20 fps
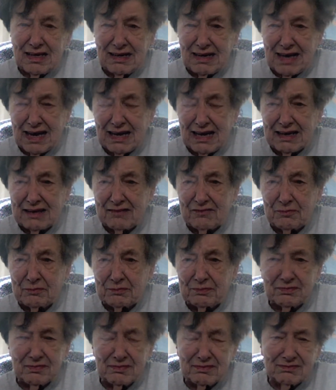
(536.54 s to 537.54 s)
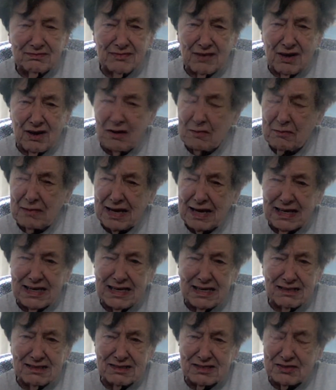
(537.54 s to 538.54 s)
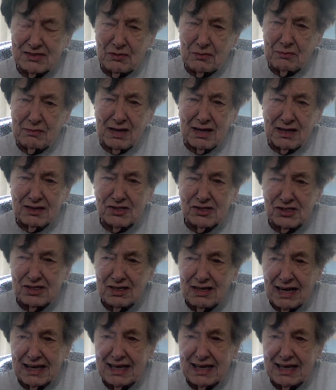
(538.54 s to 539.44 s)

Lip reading: And I love all my kids so much.